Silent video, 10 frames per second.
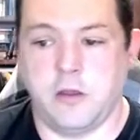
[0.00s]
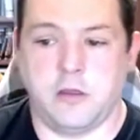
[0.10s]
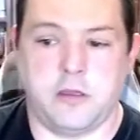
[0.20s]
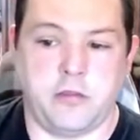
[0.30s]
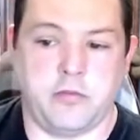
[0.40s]

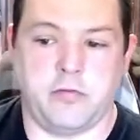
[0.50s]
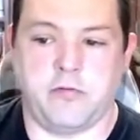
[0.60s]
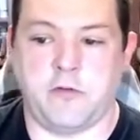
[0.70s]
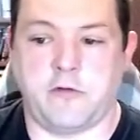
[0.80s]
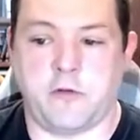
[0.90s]
and
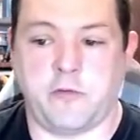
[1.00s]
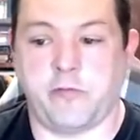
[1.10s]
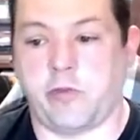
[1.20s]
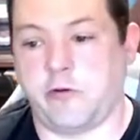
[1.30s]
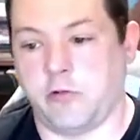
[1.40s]
determines
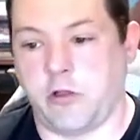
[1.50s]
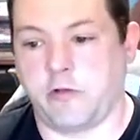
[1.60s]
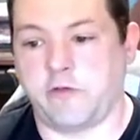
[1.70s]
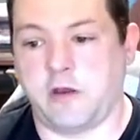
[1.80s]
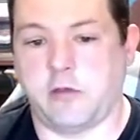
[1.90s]
whether you're
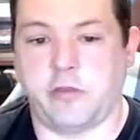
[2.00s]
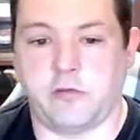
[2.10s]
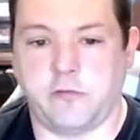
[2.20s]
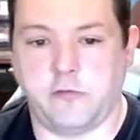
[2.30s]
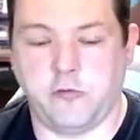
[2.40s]
logged in, and then
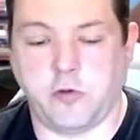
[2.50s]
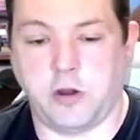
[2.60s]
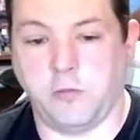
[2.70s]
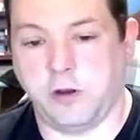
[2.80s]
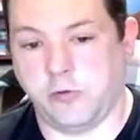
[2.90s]
to do a
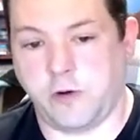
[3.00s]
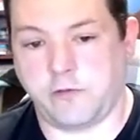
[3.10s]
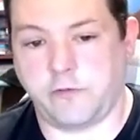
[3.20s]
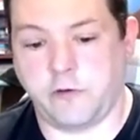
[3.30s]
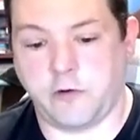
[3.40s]
redirect
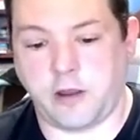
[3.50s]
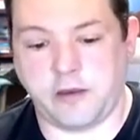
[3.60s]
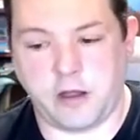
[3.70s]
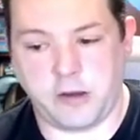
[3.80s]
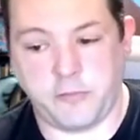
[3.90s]
to your
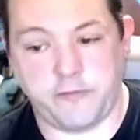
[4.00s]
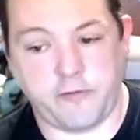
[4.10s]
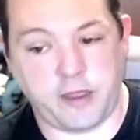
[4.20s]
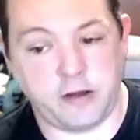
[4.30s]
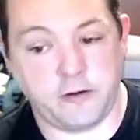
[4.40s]
identity
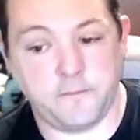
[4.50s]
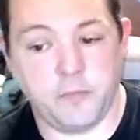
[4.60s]
provider.